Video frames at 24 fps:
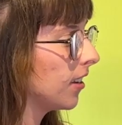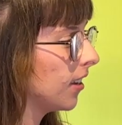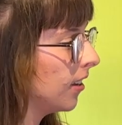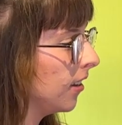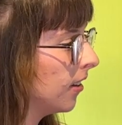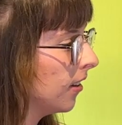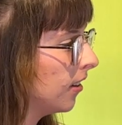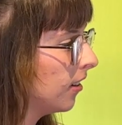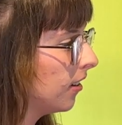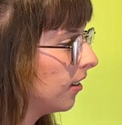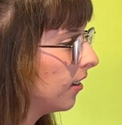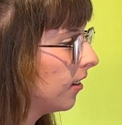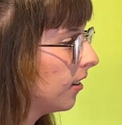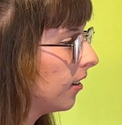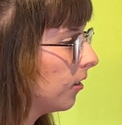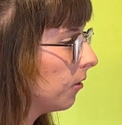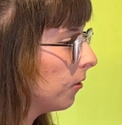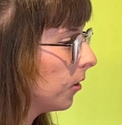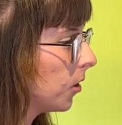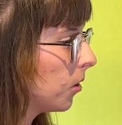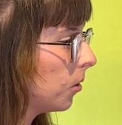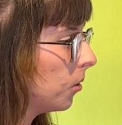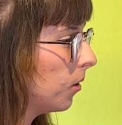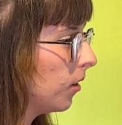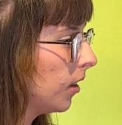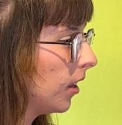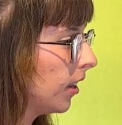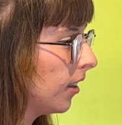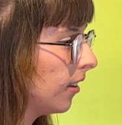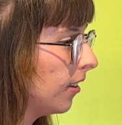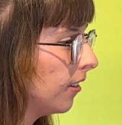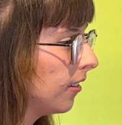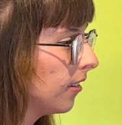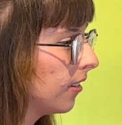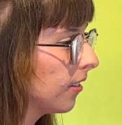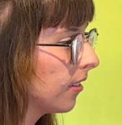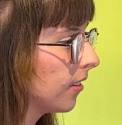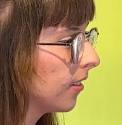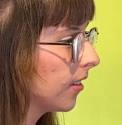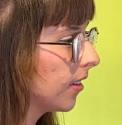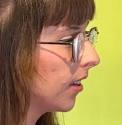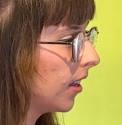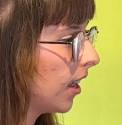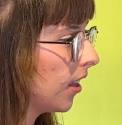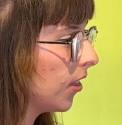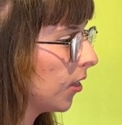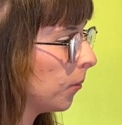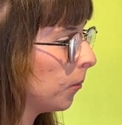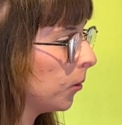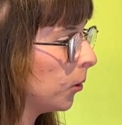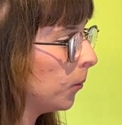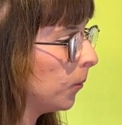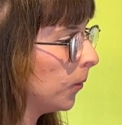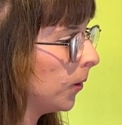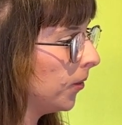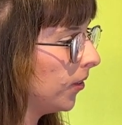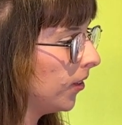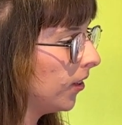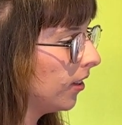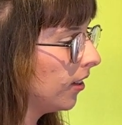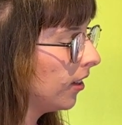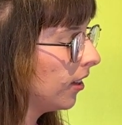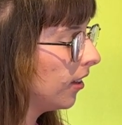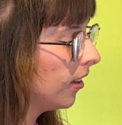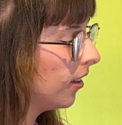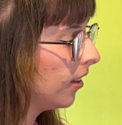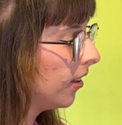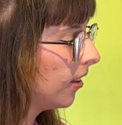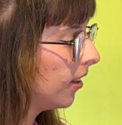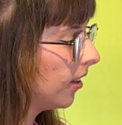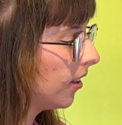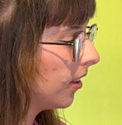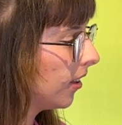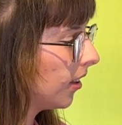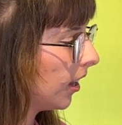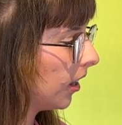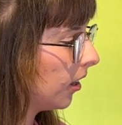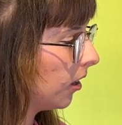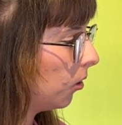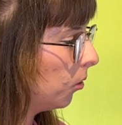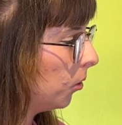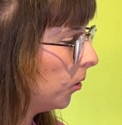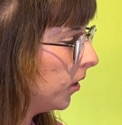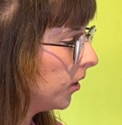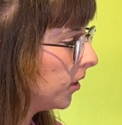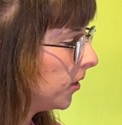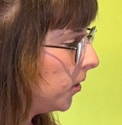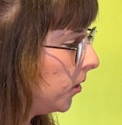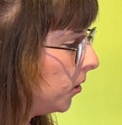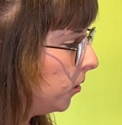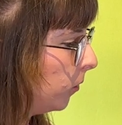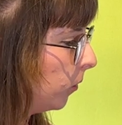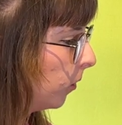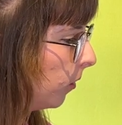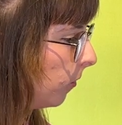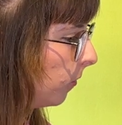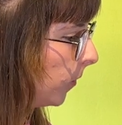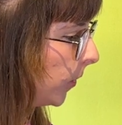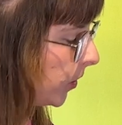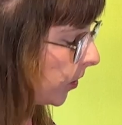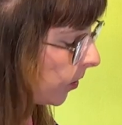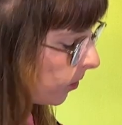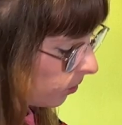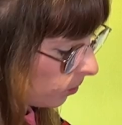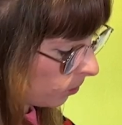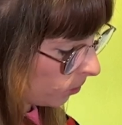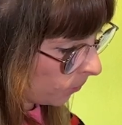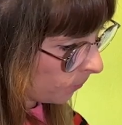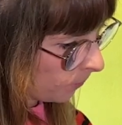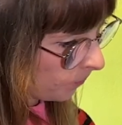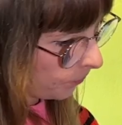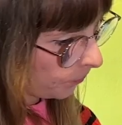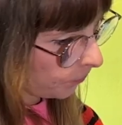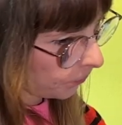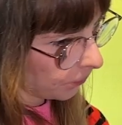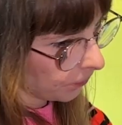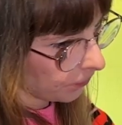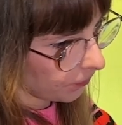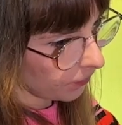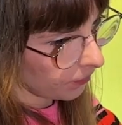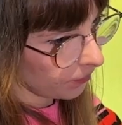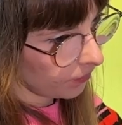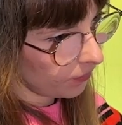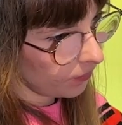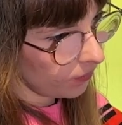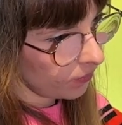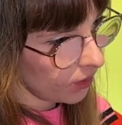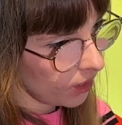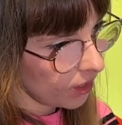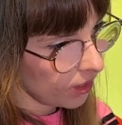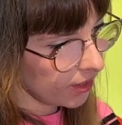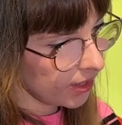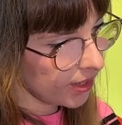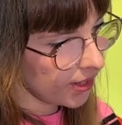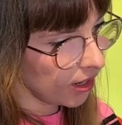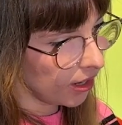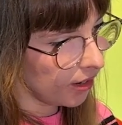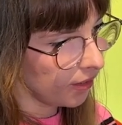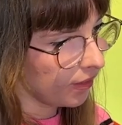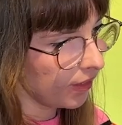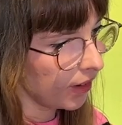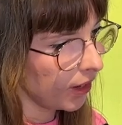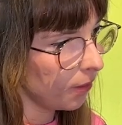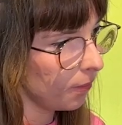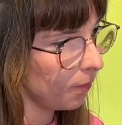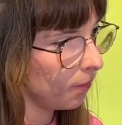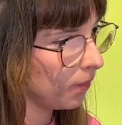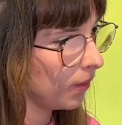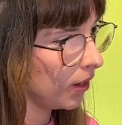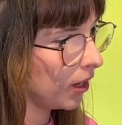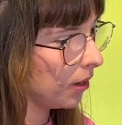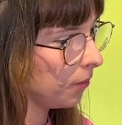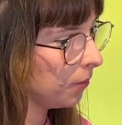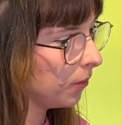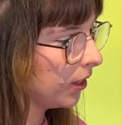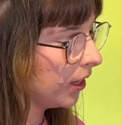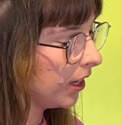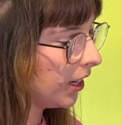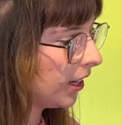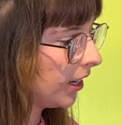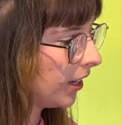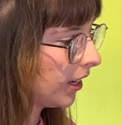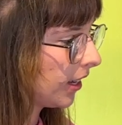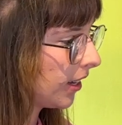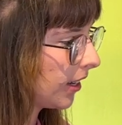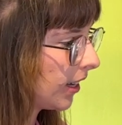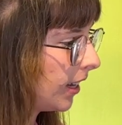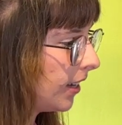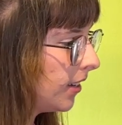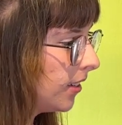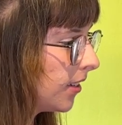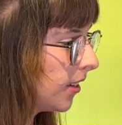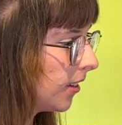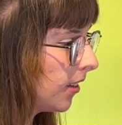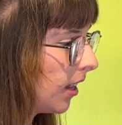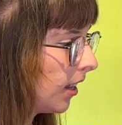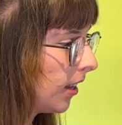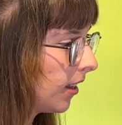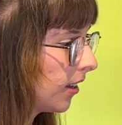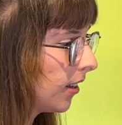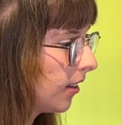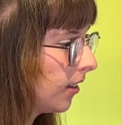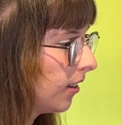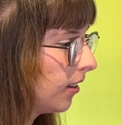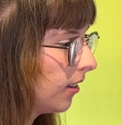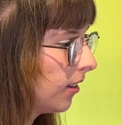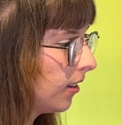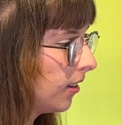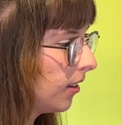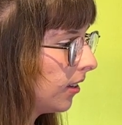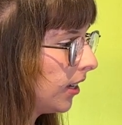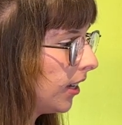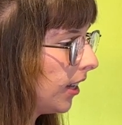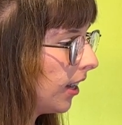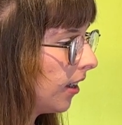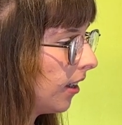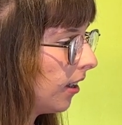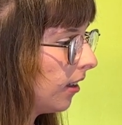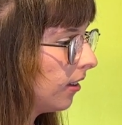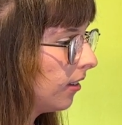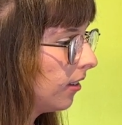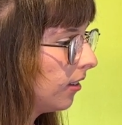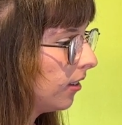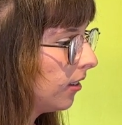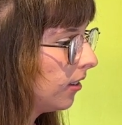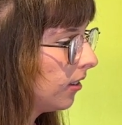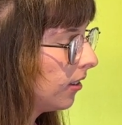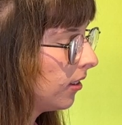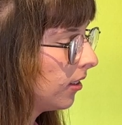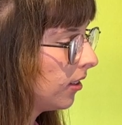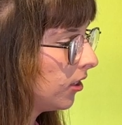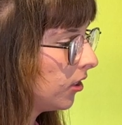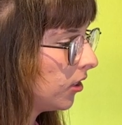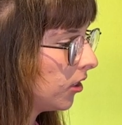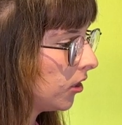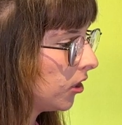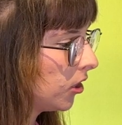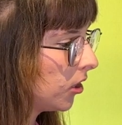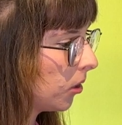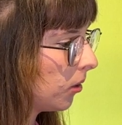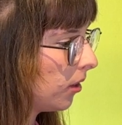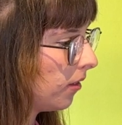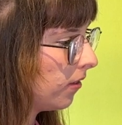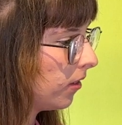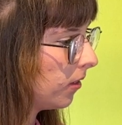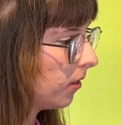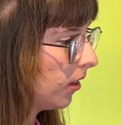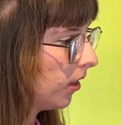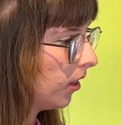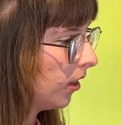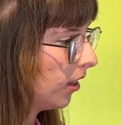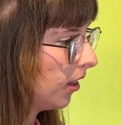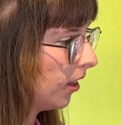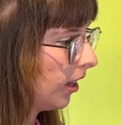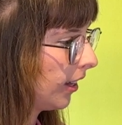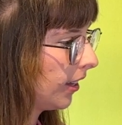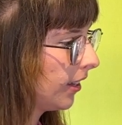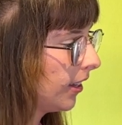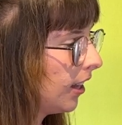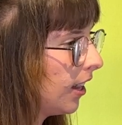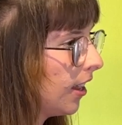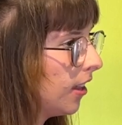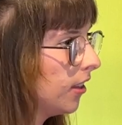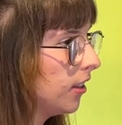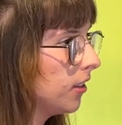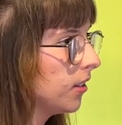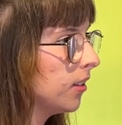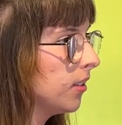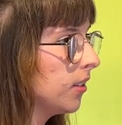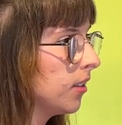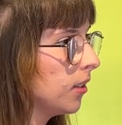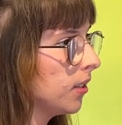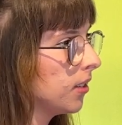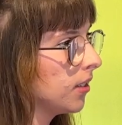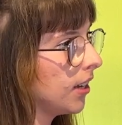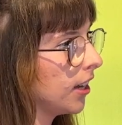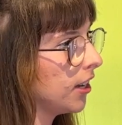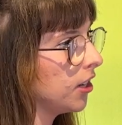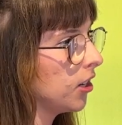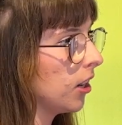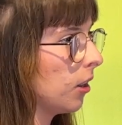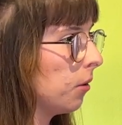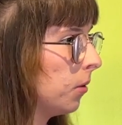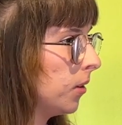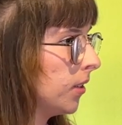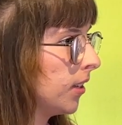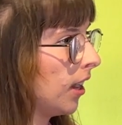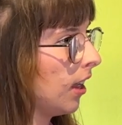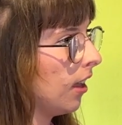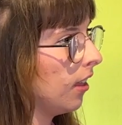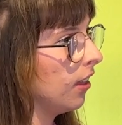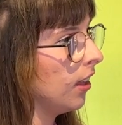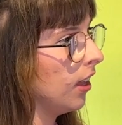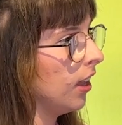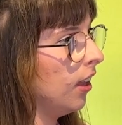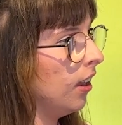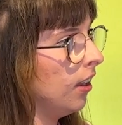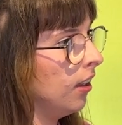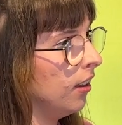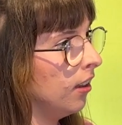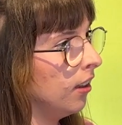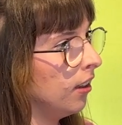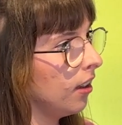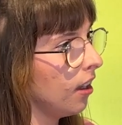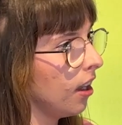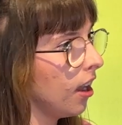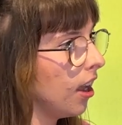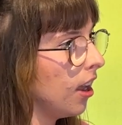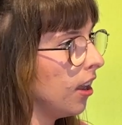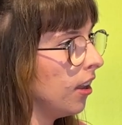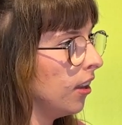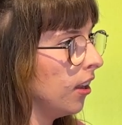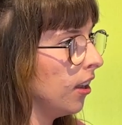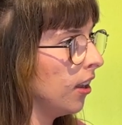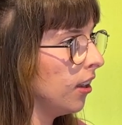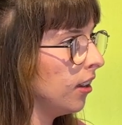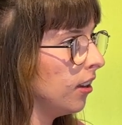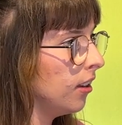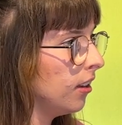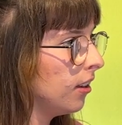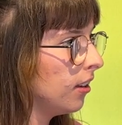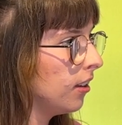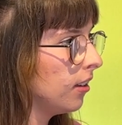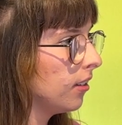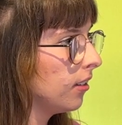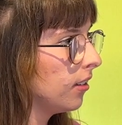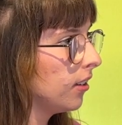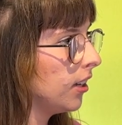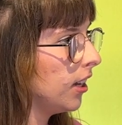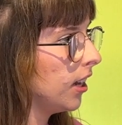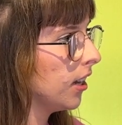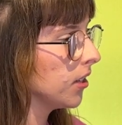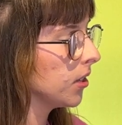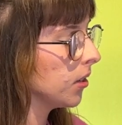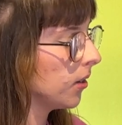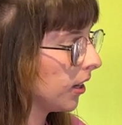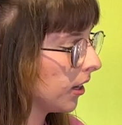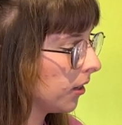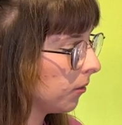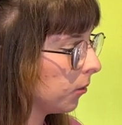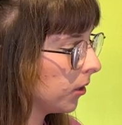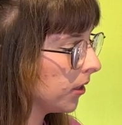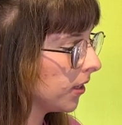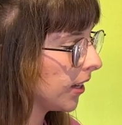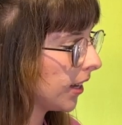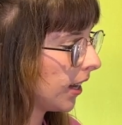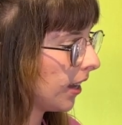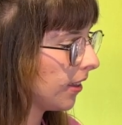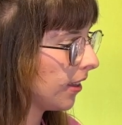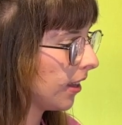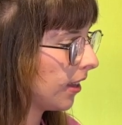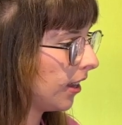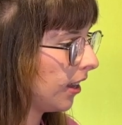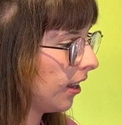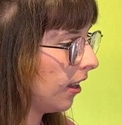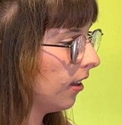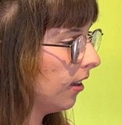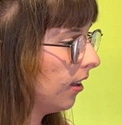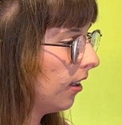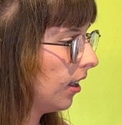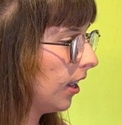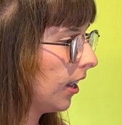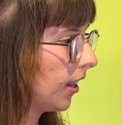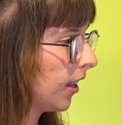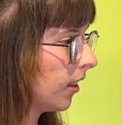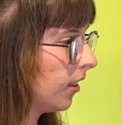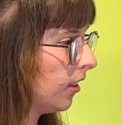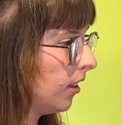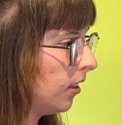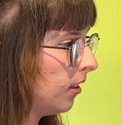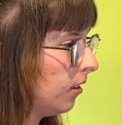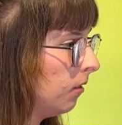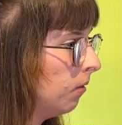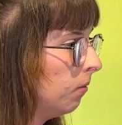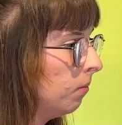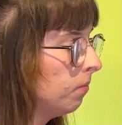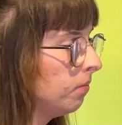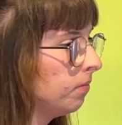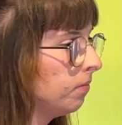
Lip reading: and recording at the moment like all this new original stuff, and I'm really keen to like just show everyone that like this is the stage I was at then, and then so once I get that out I can then